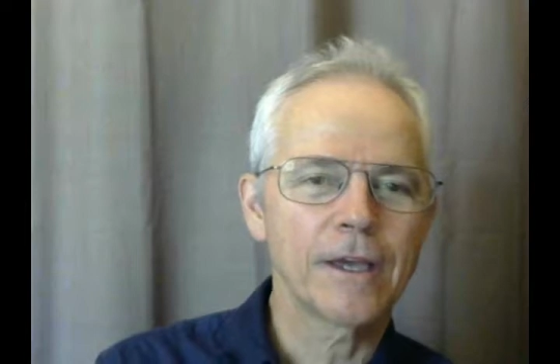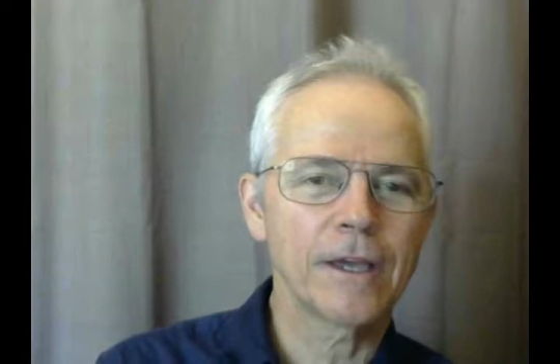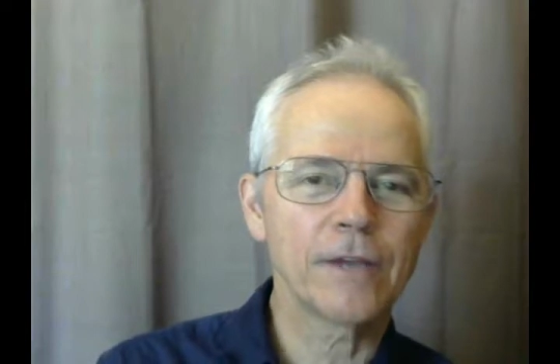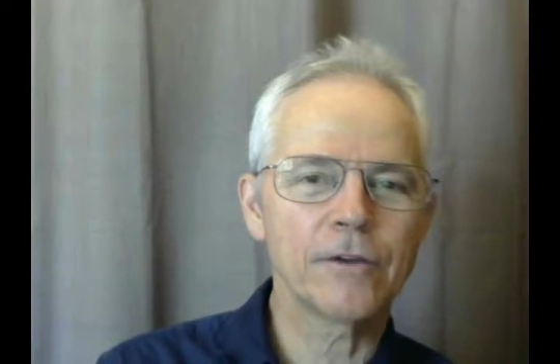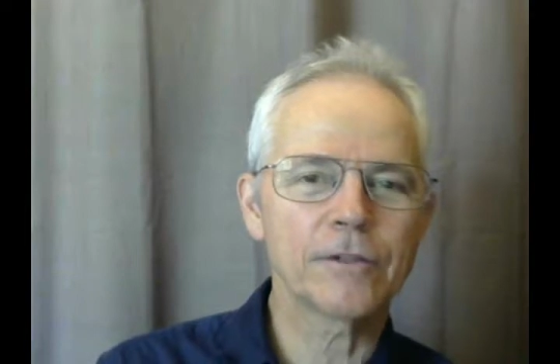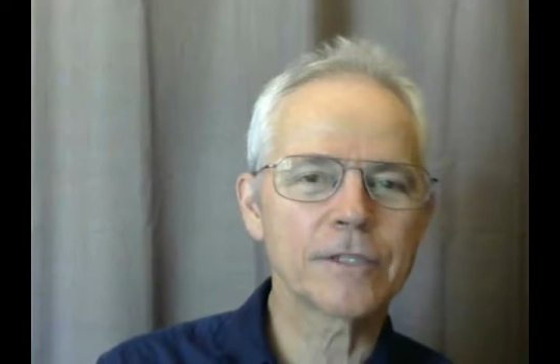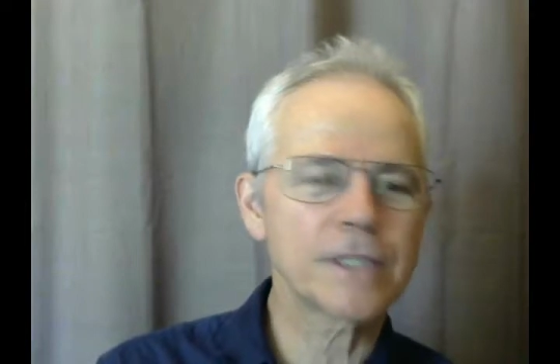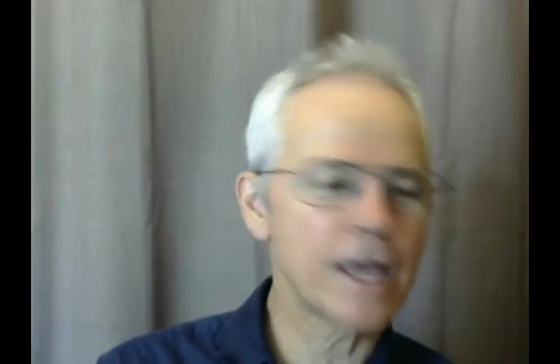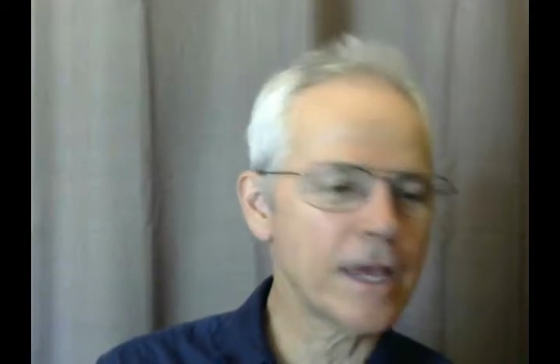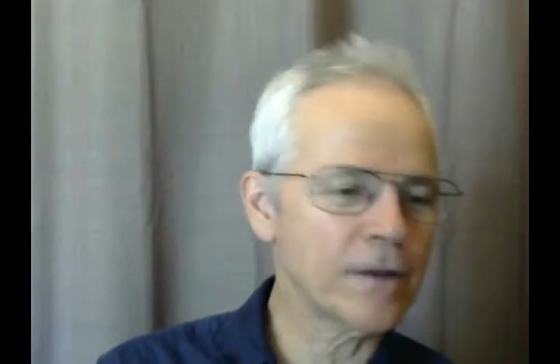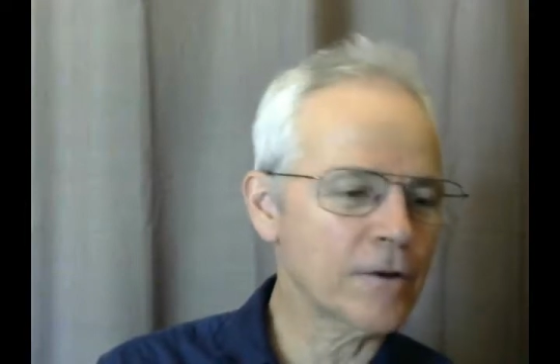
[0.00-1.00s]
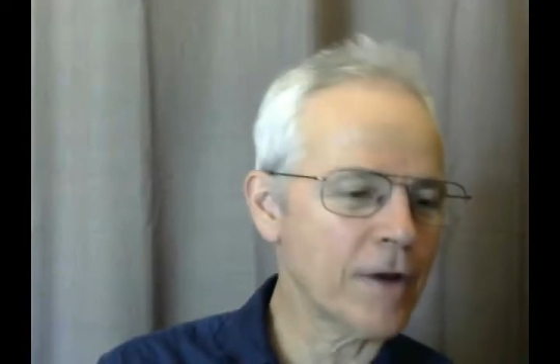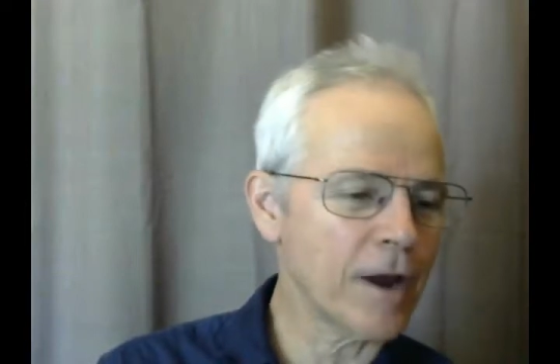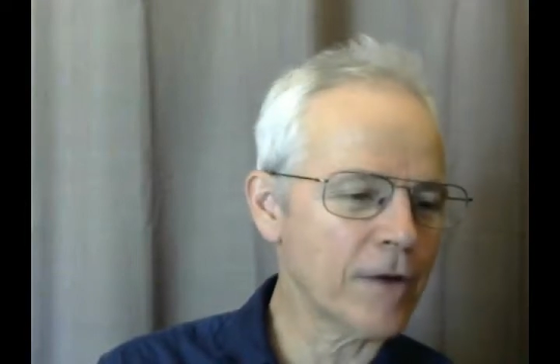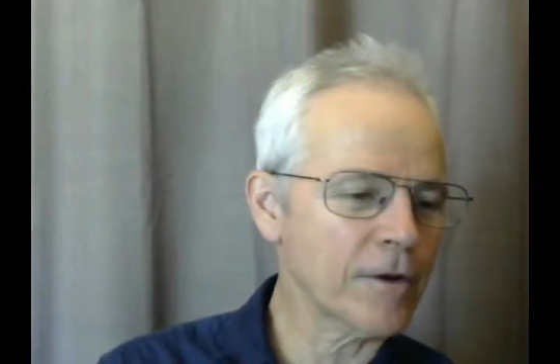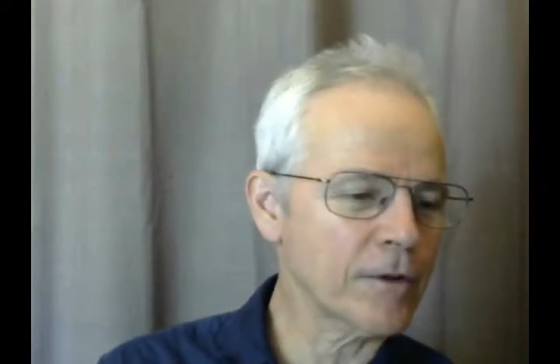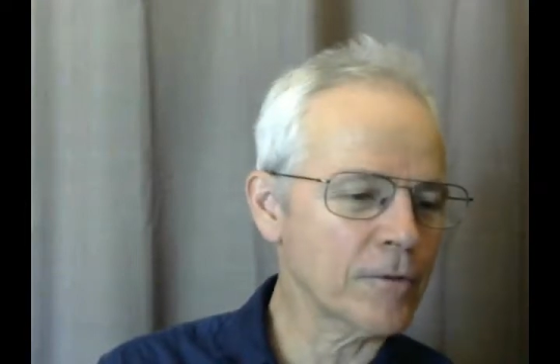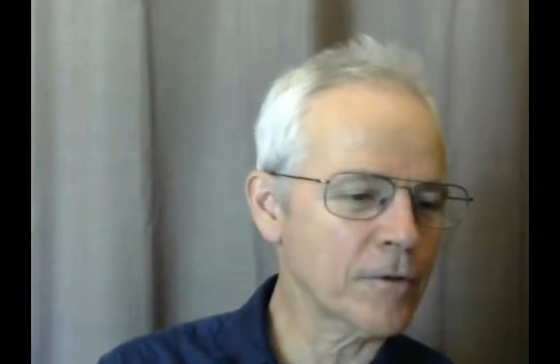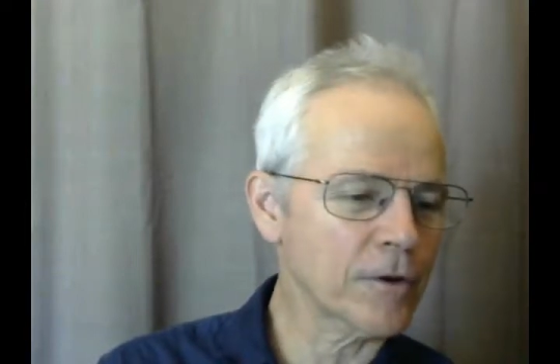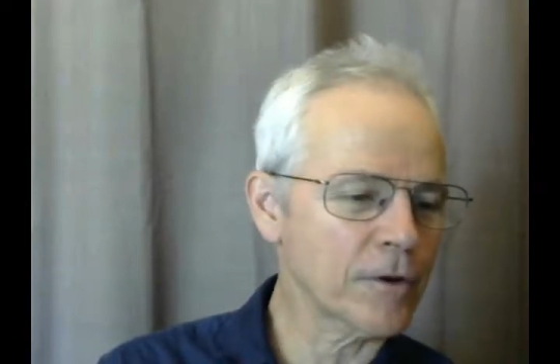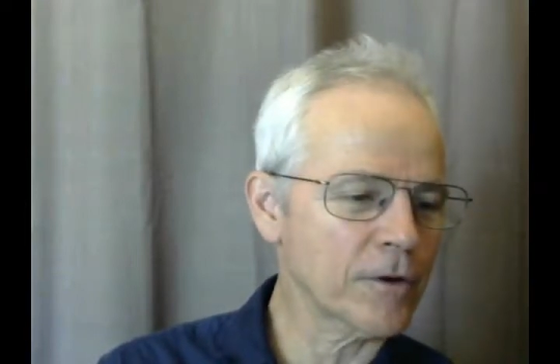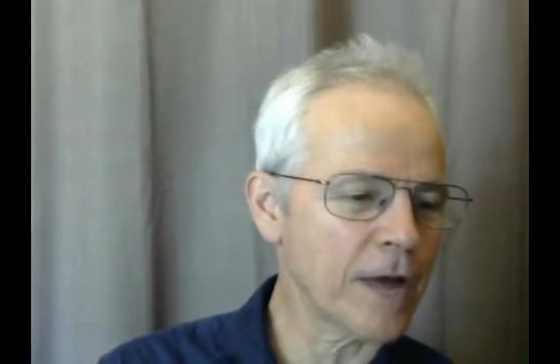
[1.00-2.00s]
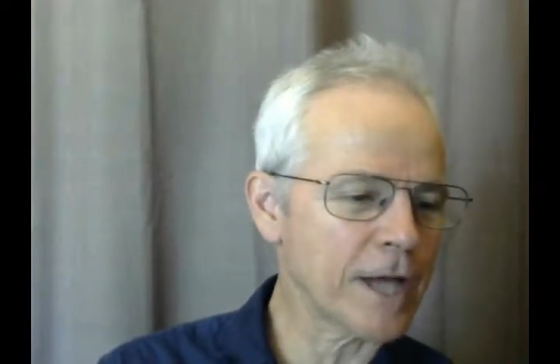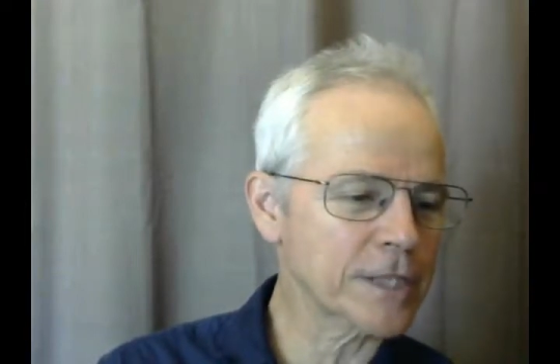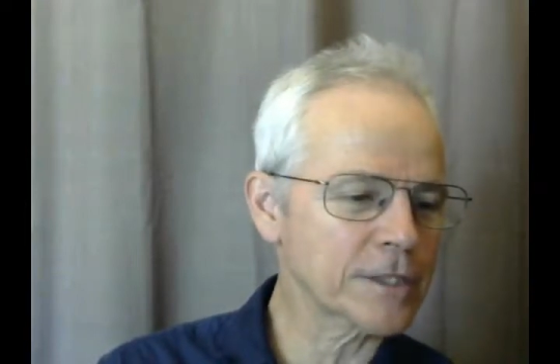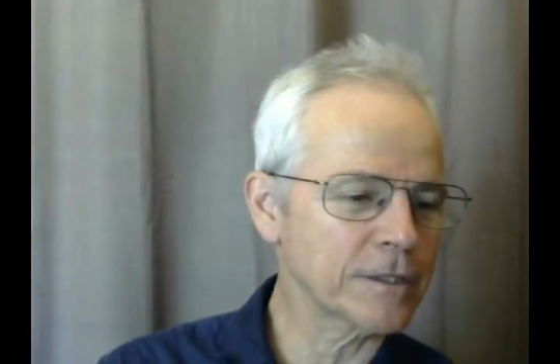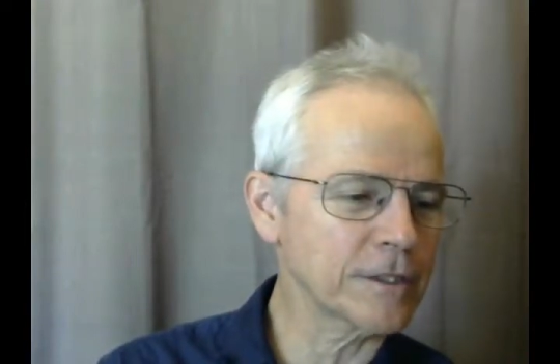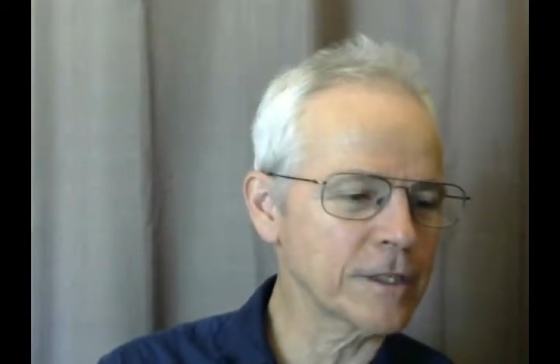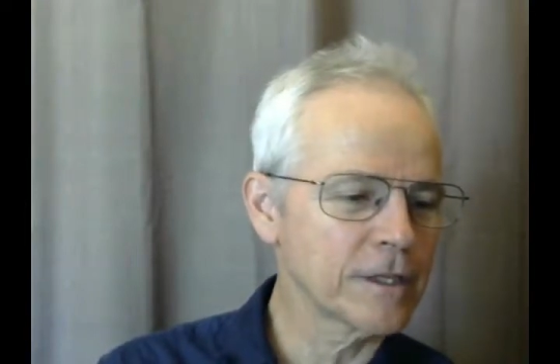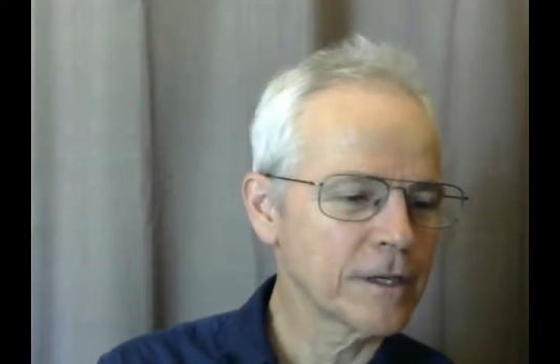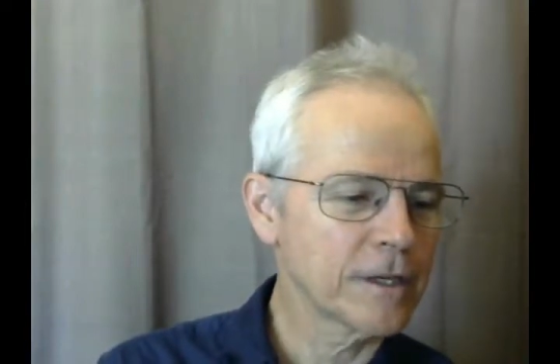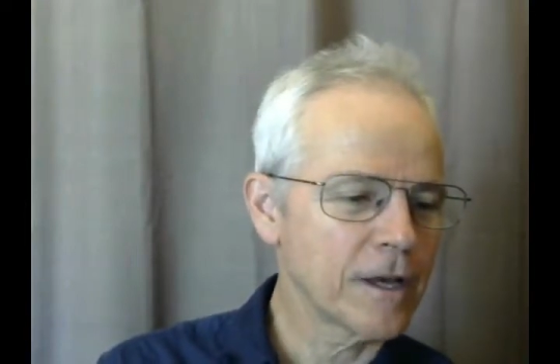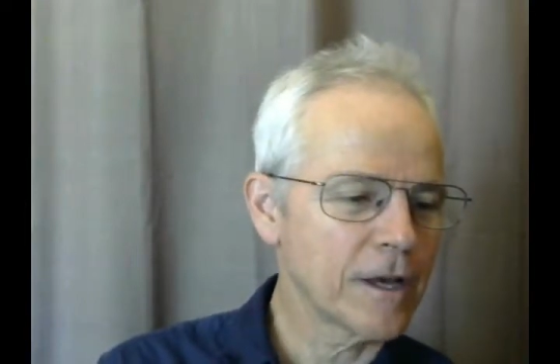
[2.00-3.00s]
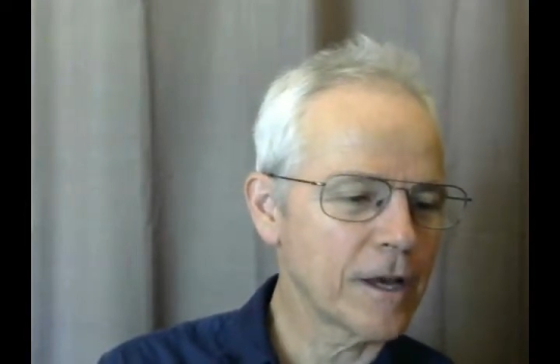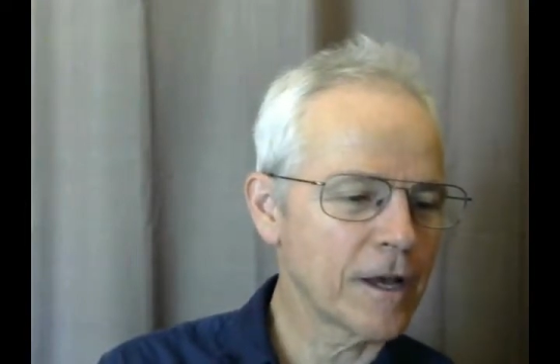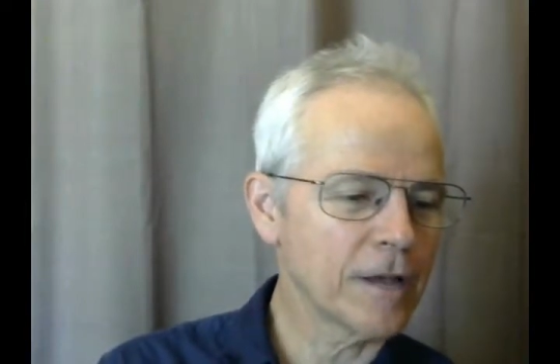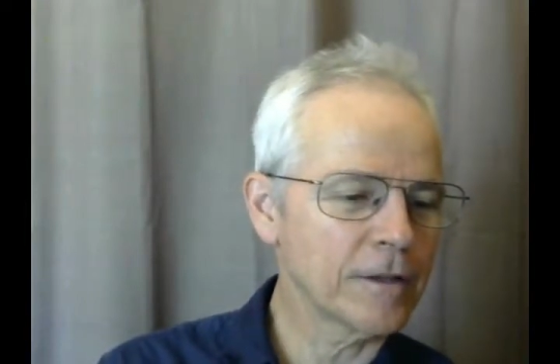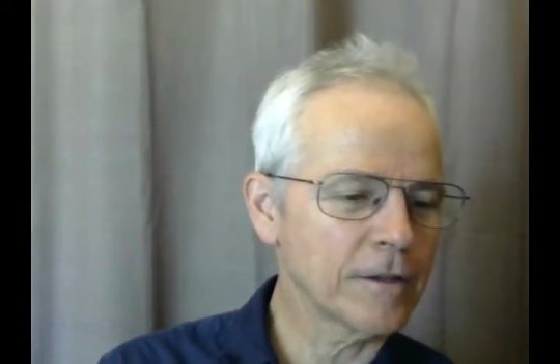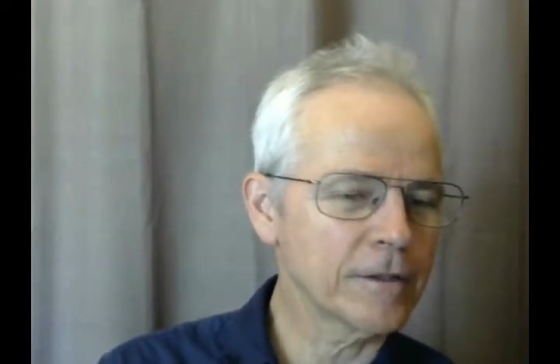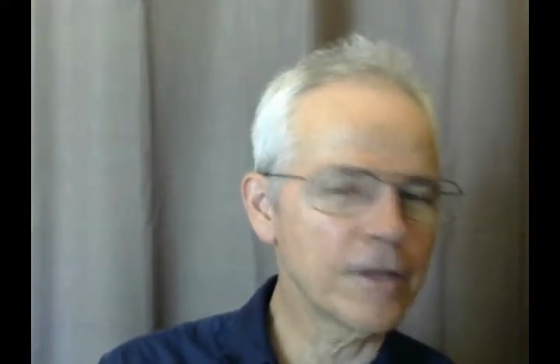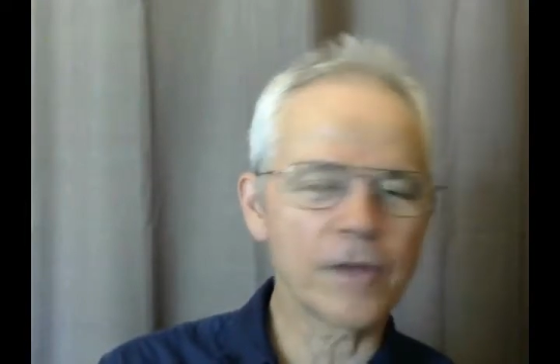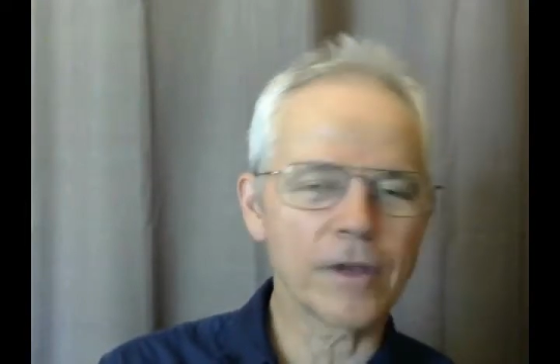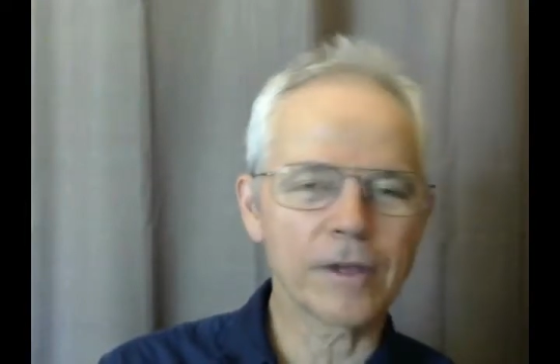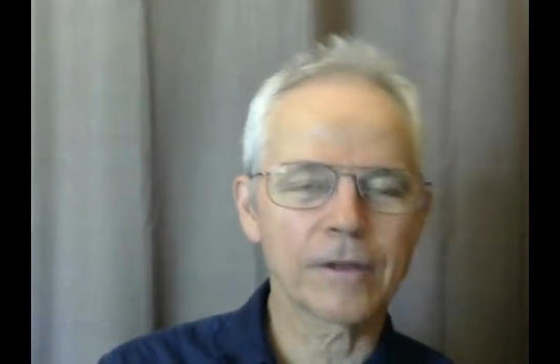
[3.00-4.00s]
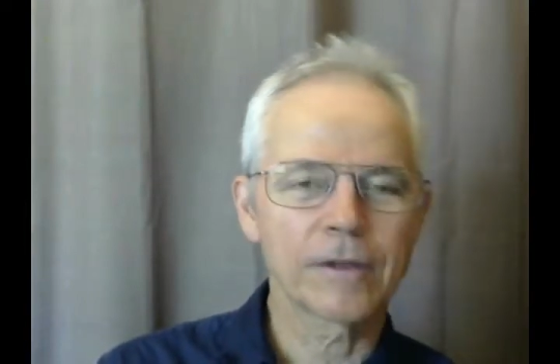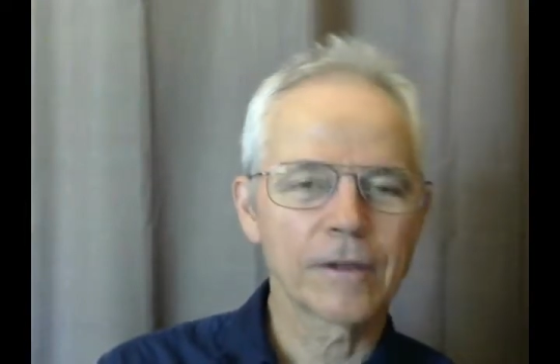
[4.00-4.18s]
in your state or area where you're actually living.